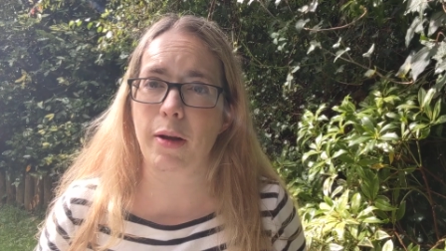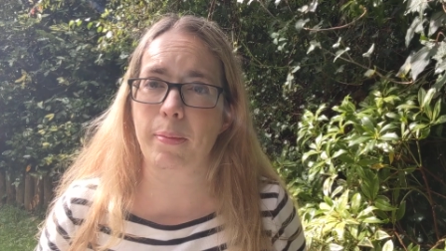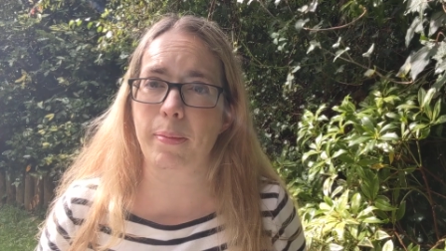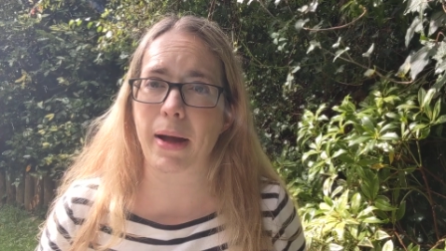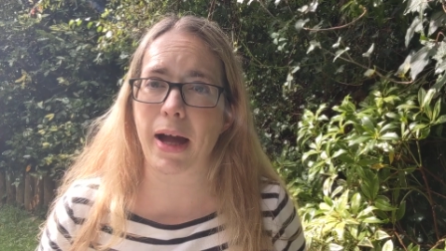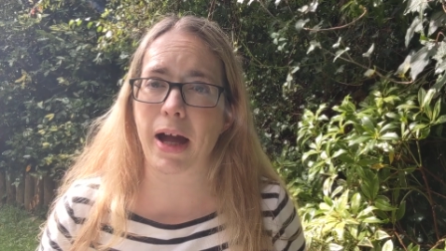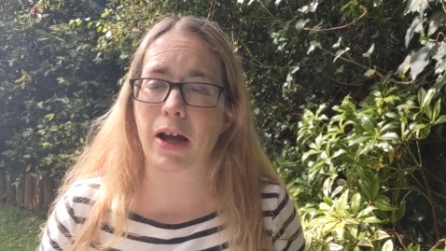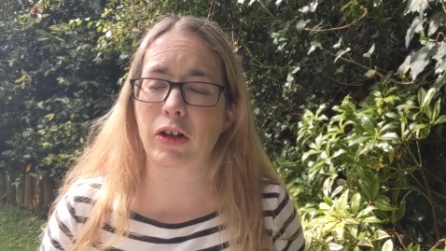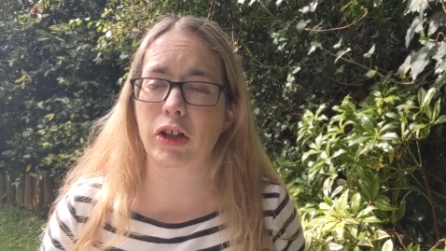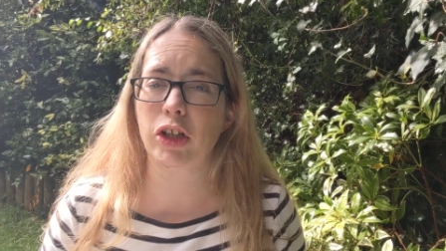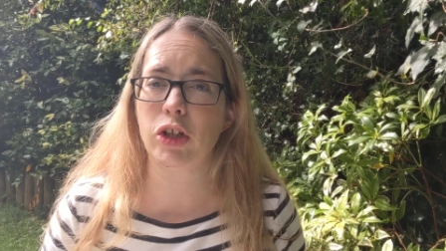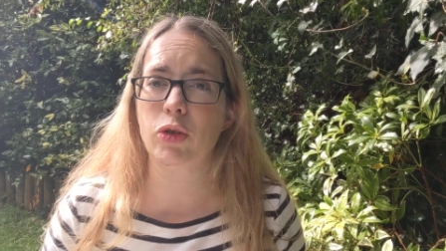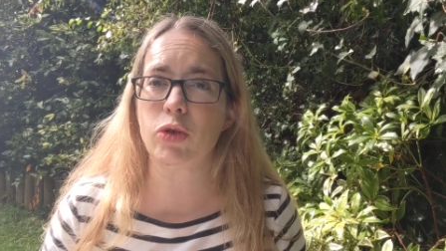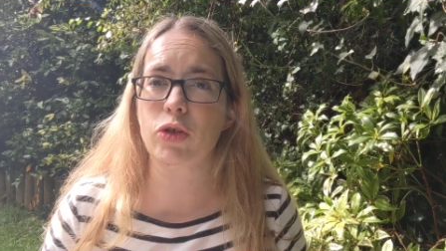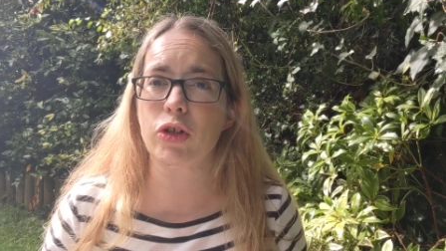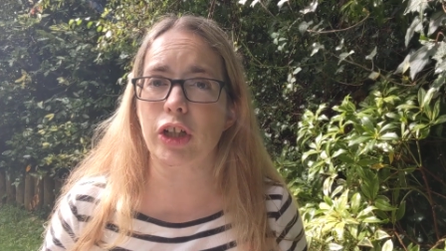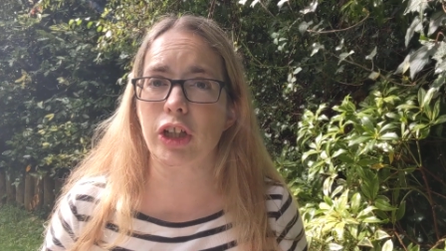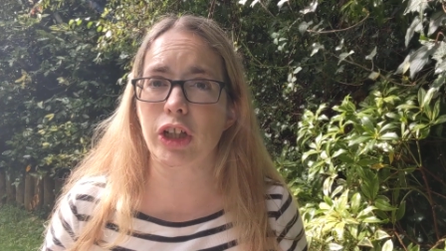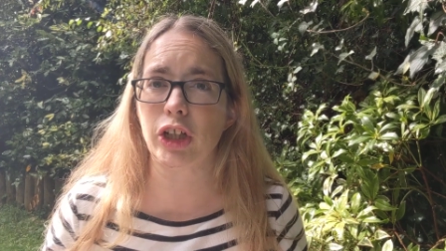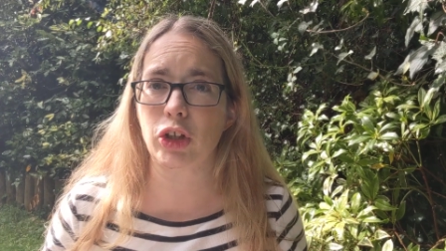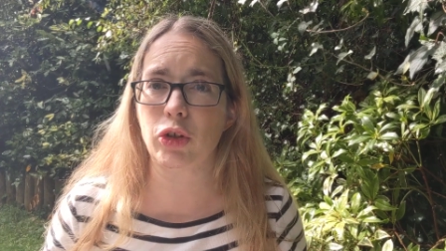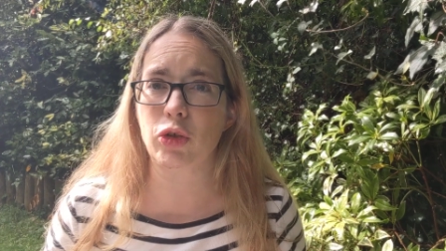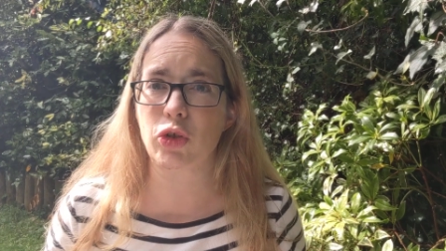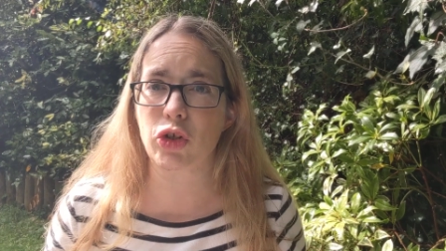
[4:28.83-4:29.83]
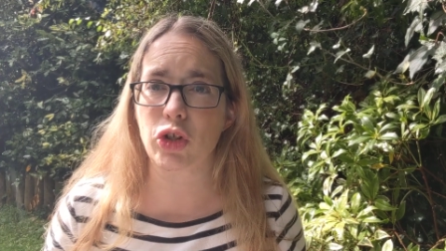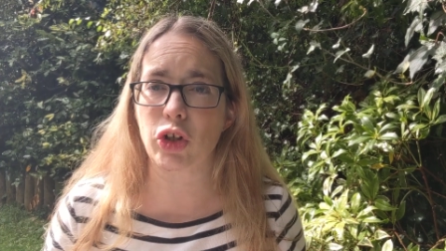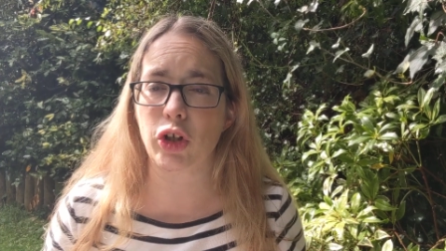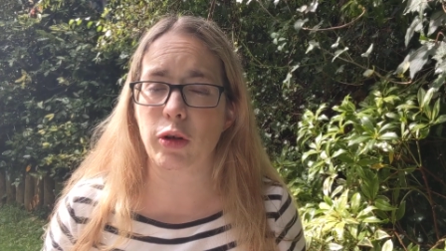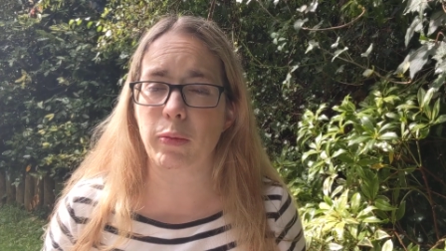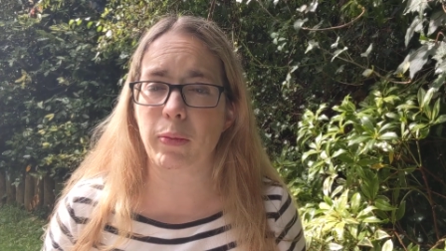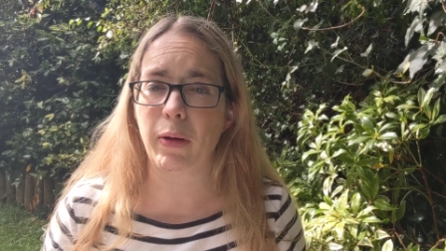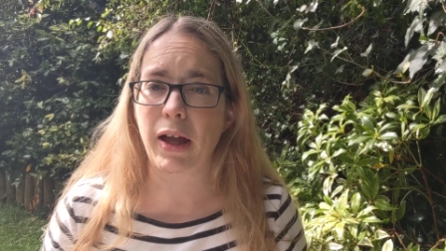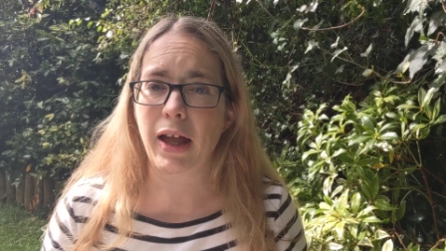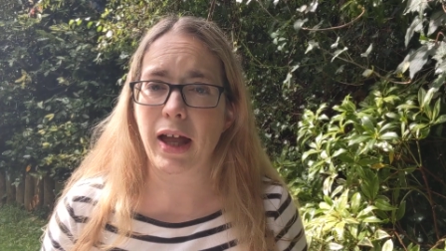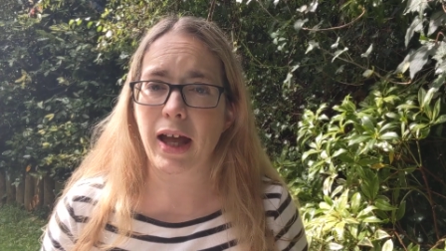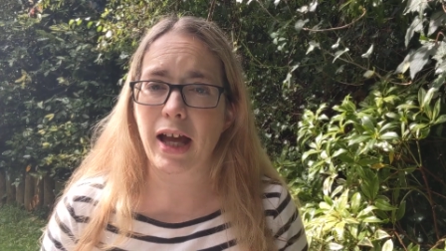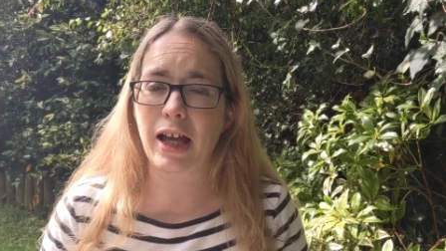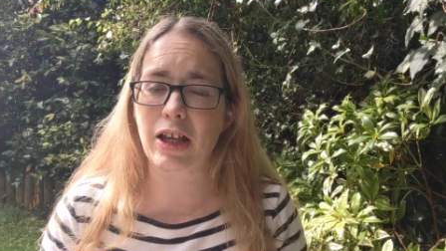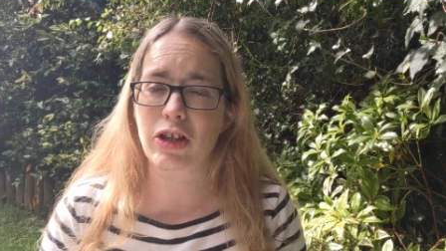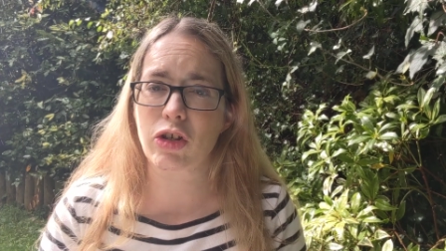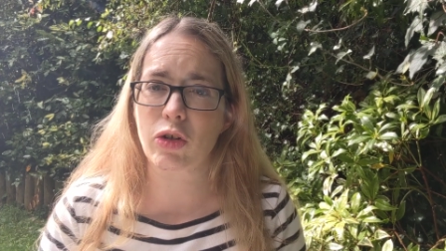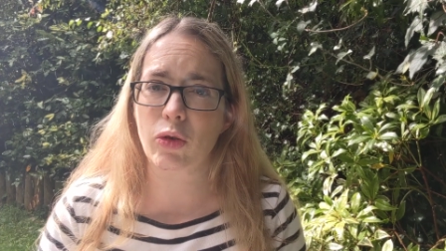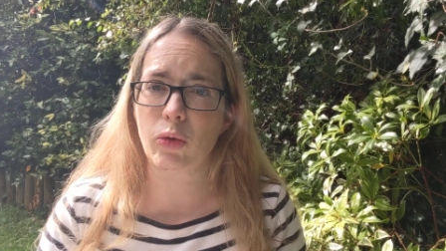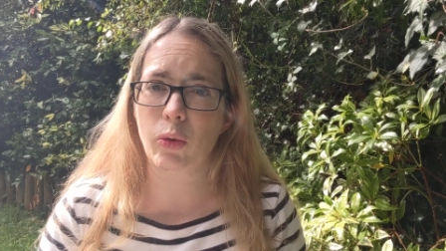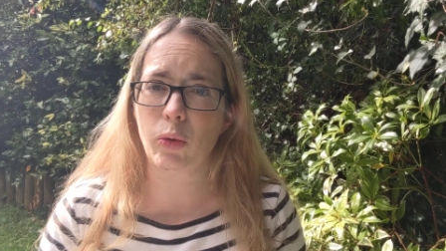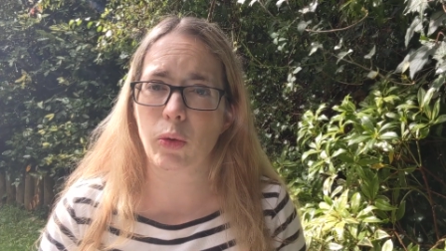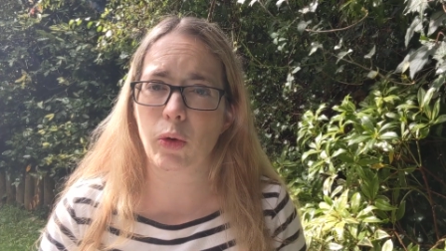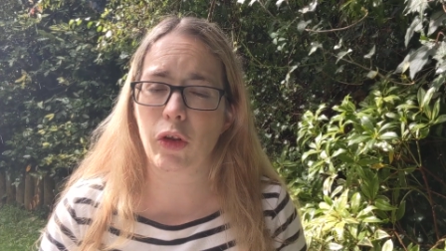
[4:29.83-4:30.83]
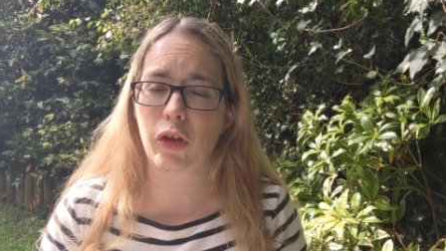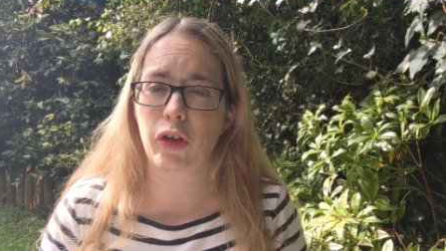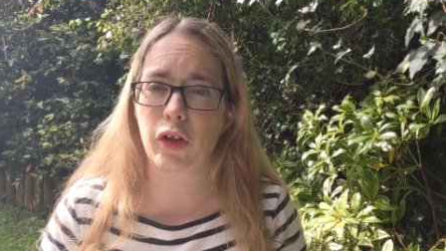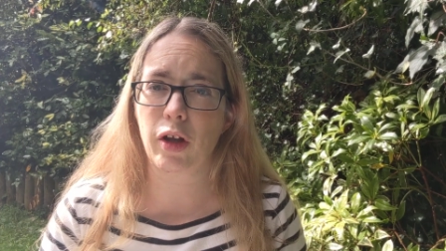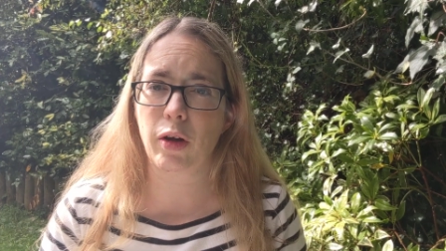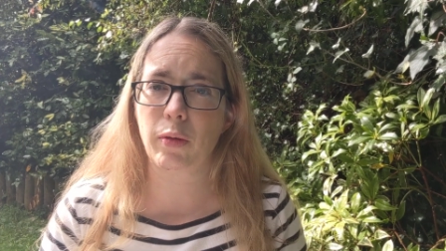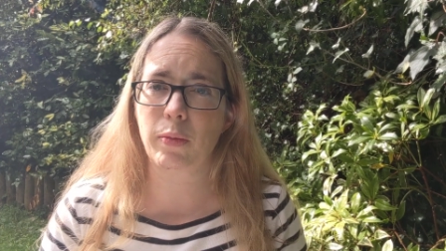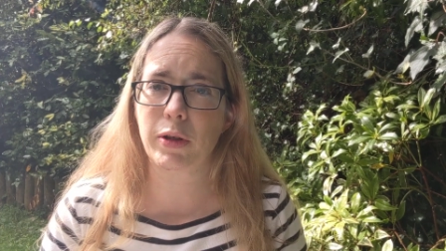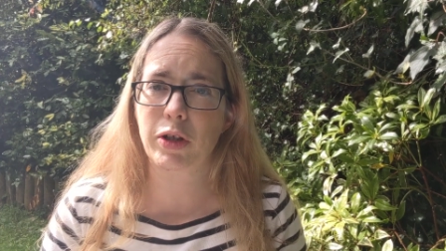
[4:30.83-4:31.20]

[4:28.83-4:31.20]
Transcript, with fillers: about using YouTube as an author,